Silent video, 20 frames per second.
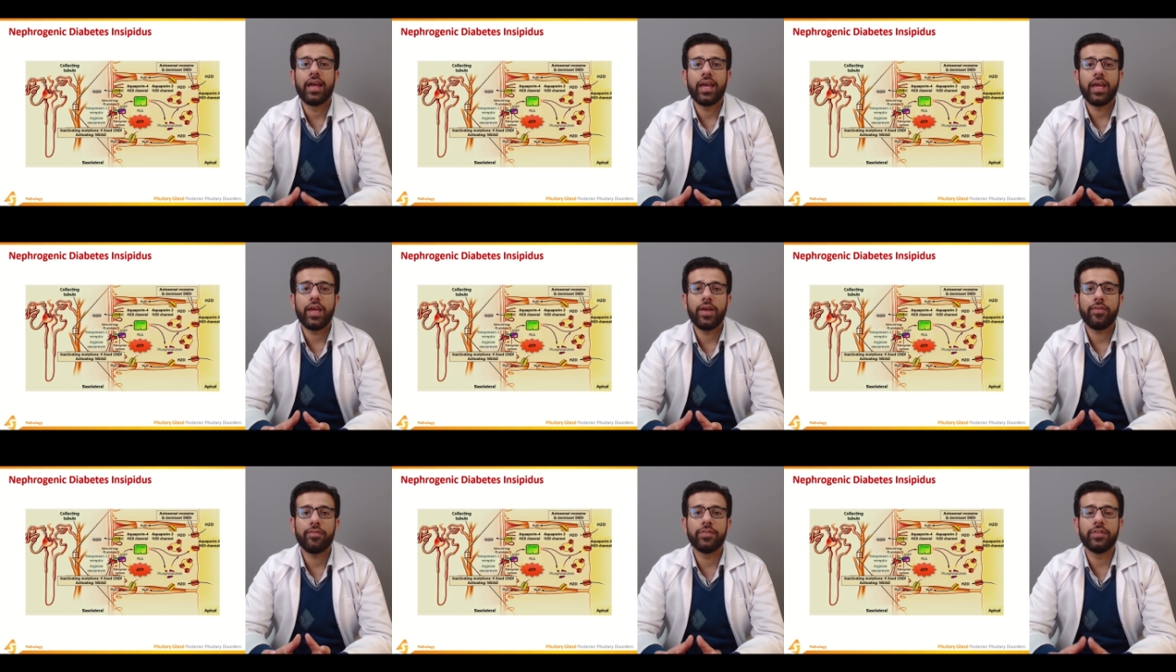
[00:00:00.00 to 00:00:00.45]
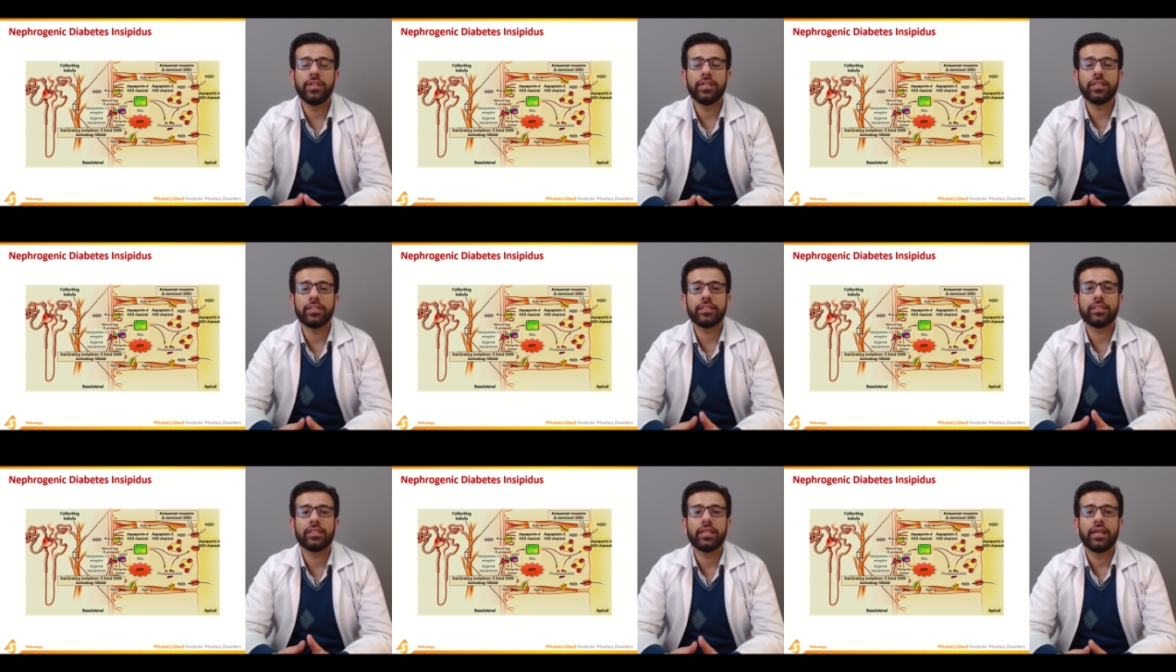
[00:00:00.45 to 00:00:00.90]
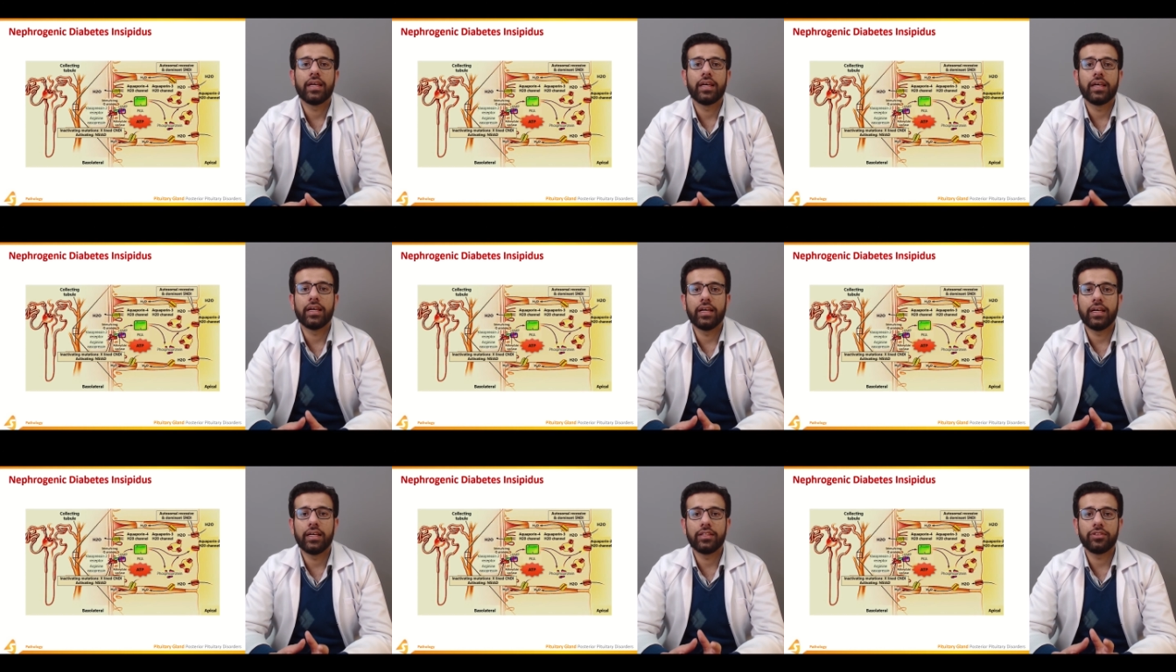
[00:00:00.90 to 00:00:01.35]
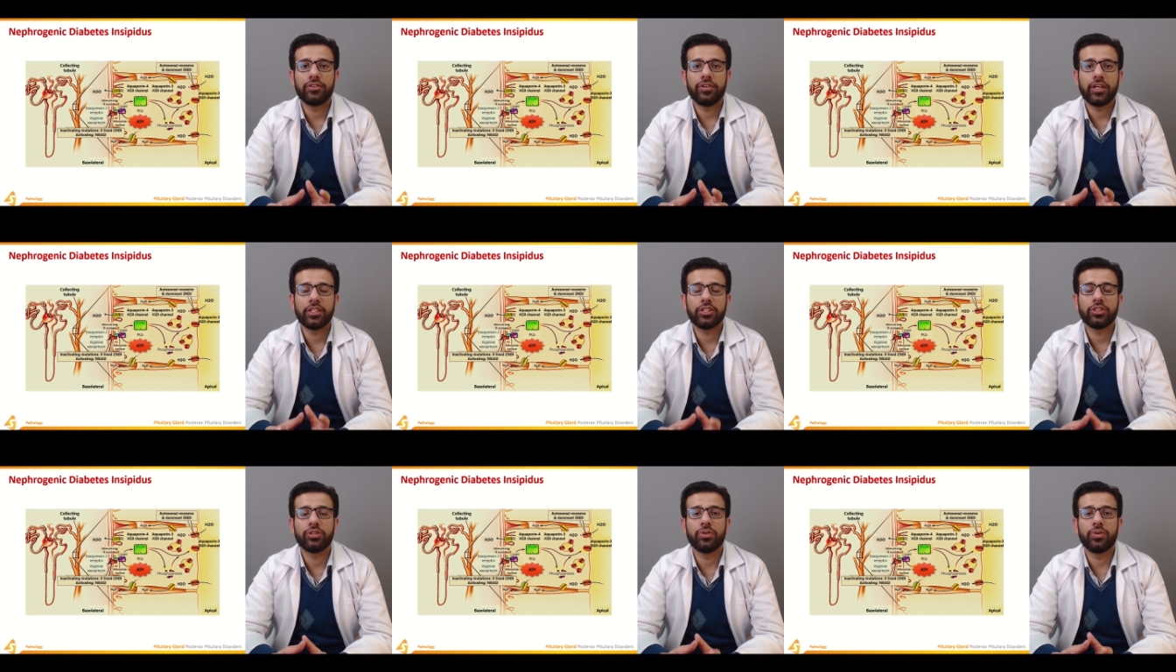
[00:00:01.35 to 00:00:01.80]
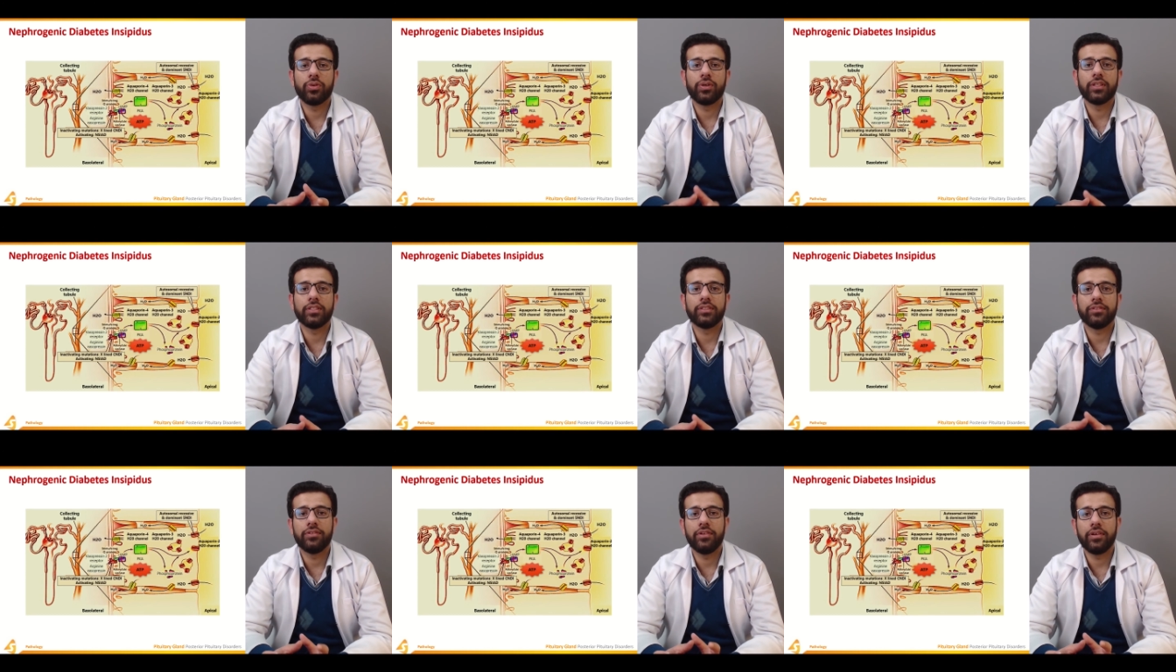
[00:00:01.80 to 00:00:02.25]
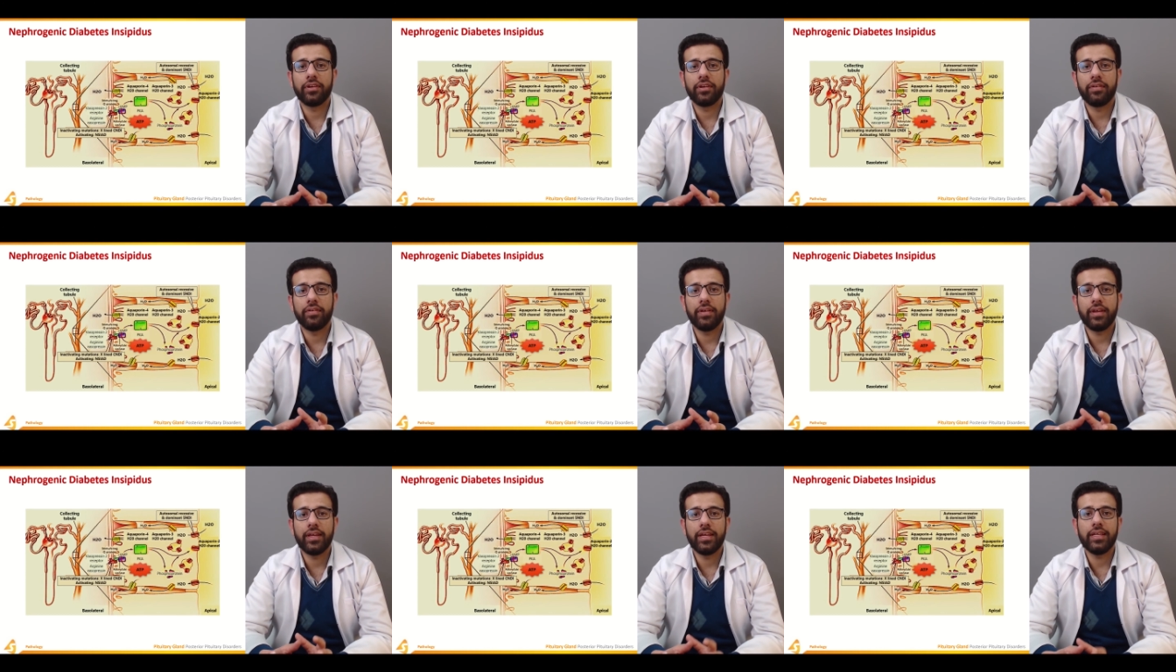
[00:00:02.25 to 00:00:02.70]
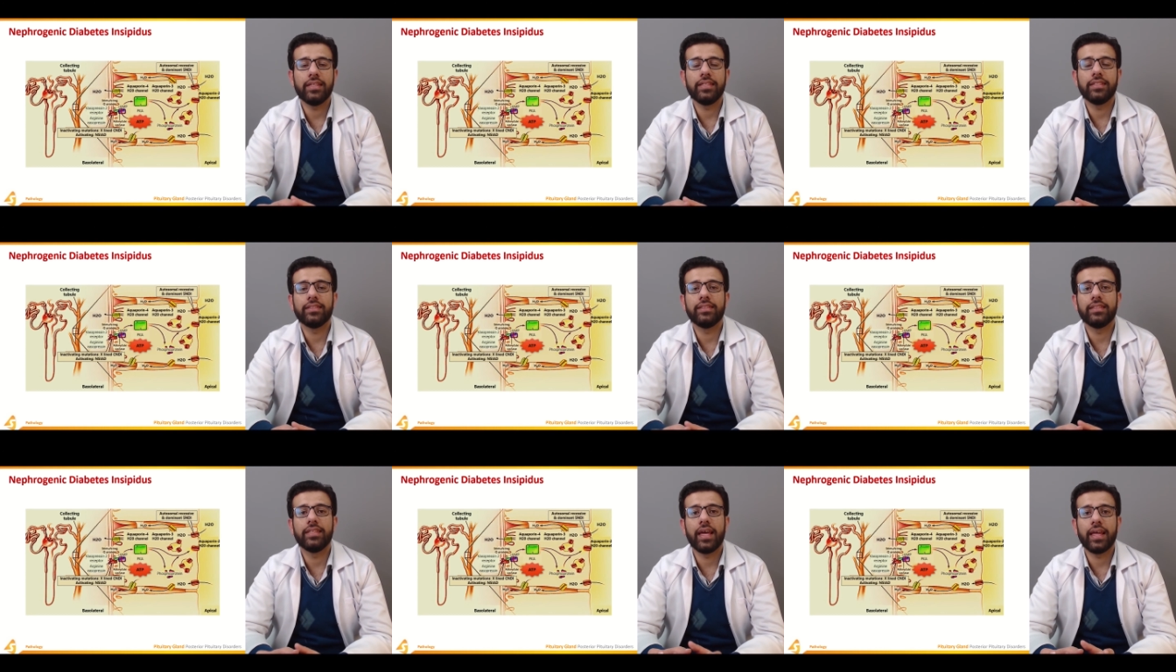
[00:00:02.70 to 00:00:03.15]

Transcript: If this uh, threshold is decreased,